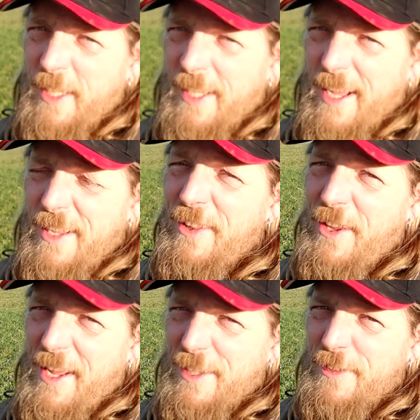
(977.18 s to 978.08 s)
in again the
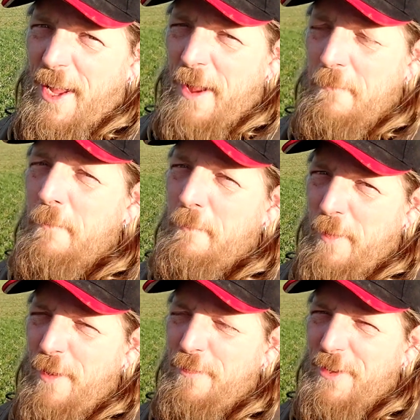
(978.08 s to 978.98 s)
next time.
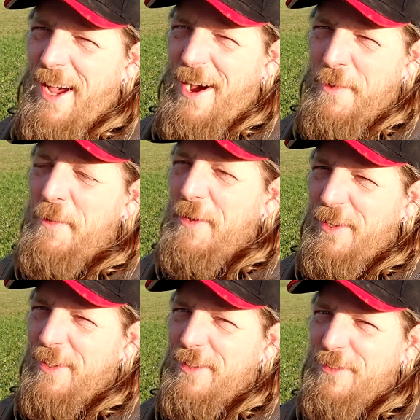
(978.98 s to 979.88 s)
But for now,
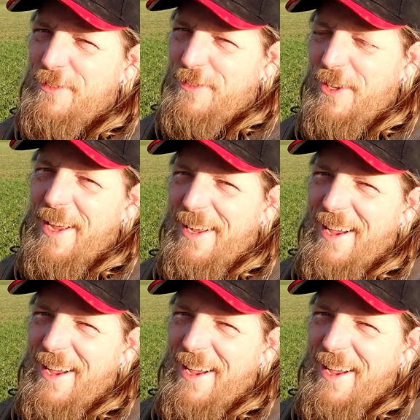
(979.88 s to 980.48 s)
take